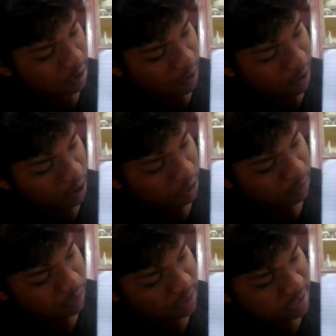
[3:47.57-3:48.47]

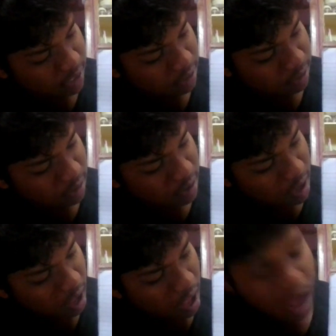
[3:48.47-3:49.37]
output 0
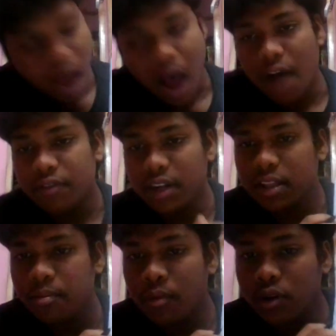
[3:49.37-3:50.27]
after the most